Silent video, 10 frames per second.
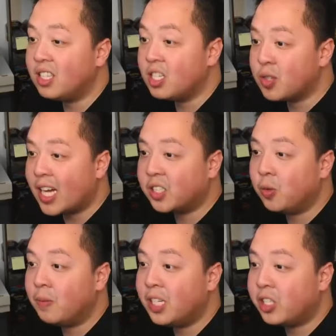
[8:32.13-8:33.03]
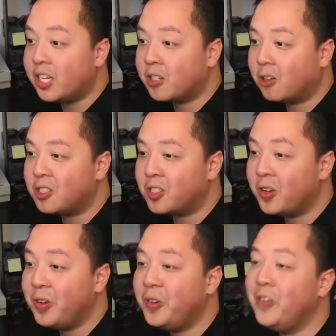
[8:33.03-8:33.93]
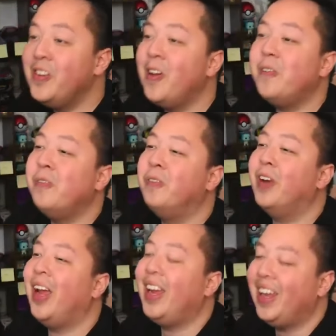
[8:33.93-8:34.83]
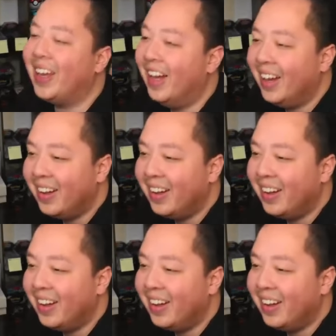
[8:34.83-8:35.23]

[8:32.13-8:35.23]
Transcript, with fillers: This is actually one of my chase cards too! No way!